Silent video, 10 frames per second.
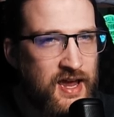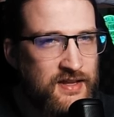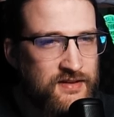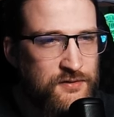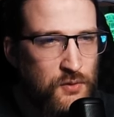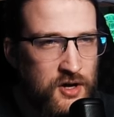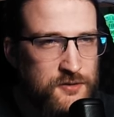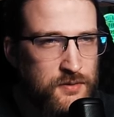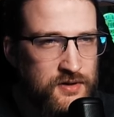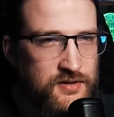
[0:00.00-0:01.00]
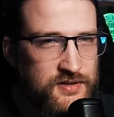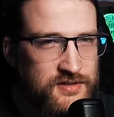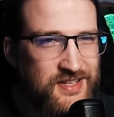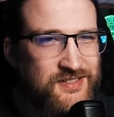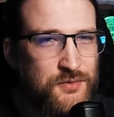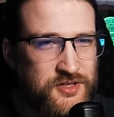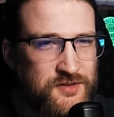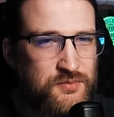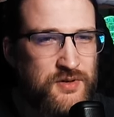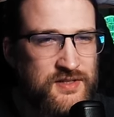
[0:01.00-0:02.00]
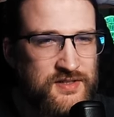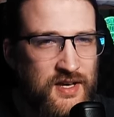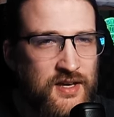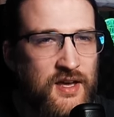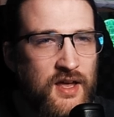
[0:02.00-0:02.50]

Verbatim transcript: and the swashbuckler to six, which is pretty sick.